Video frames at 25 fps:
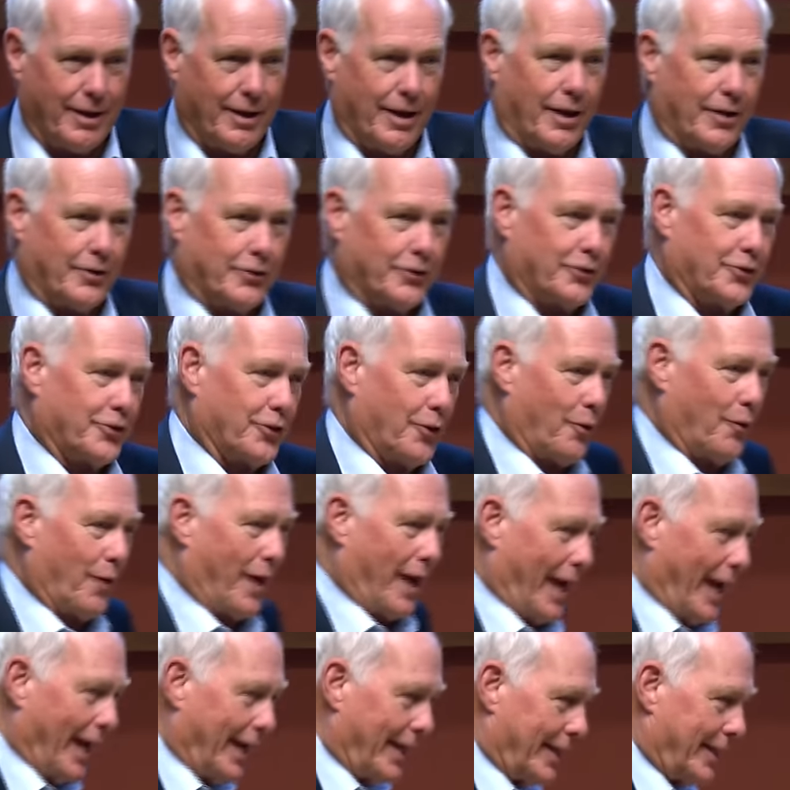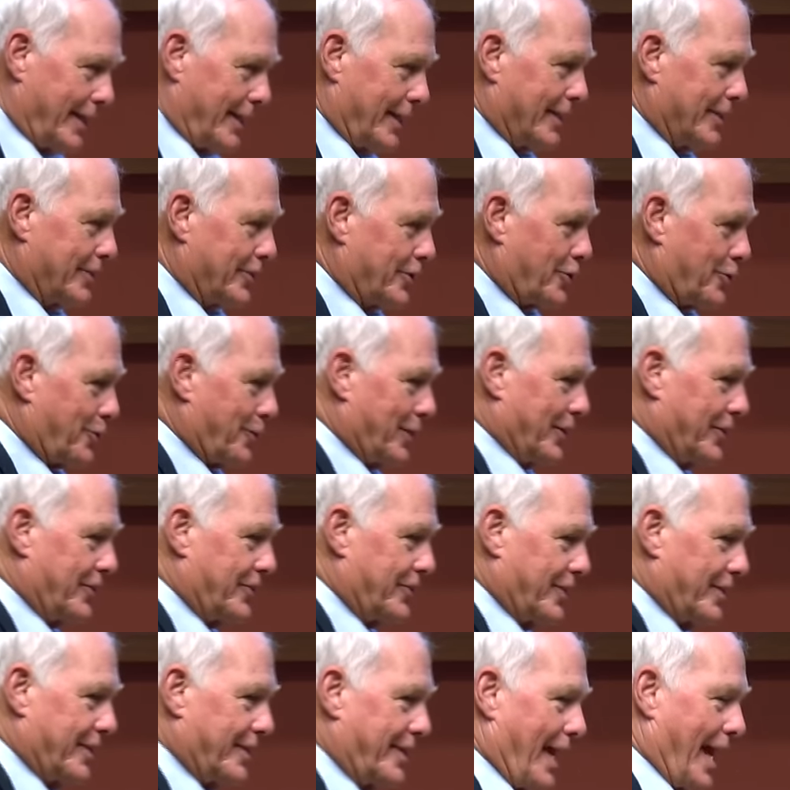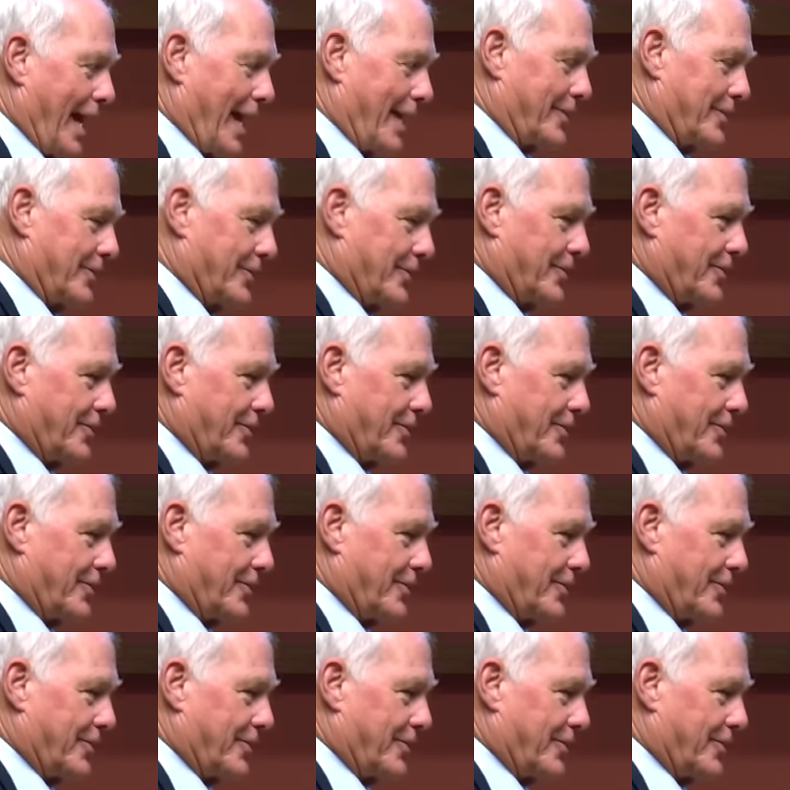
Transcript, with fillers: And so any increase in taxes